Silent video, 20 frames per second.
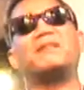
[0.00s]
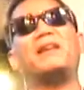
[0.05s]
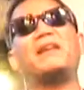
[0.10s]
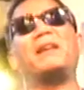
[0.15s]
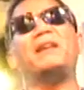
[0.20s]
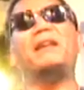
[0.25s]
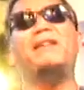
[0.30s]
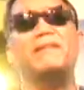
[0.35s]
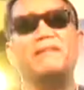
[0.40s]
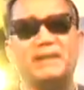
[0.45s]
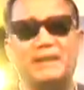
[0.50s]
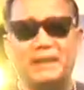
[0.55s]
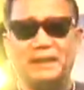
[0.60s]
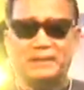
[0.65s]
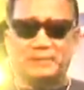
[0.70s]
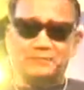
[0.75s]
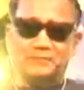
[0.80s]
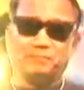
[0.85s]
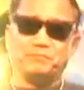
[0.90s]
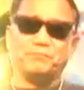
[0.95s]

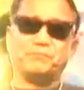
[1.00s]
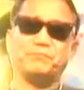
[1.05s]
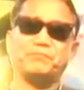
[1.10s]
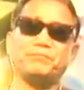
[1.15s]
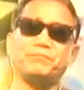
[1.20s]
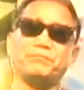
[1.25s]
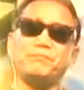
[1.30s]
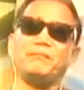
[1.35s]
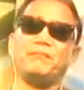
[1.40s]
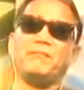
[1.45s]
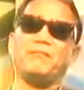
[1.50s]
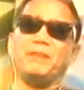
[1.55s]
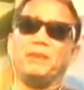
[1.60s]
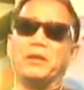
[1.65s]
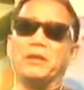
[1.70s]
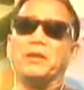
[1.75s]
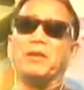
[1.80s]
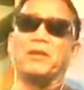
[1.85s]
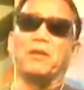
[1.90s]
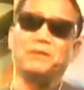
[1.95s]
evening,
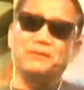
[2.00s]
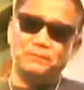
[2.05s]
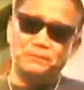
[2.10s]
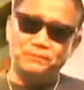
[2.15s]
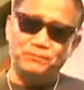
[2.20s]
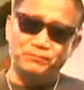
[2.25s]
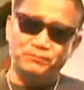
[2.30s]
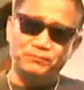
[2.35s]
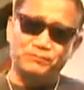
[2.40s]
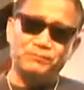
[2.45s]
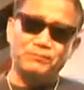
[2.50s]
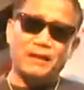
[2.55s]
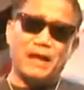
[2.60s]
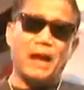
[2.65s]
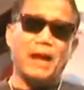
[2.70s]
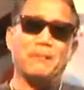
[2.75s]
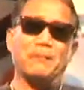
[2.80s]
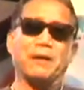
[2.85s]
you know. I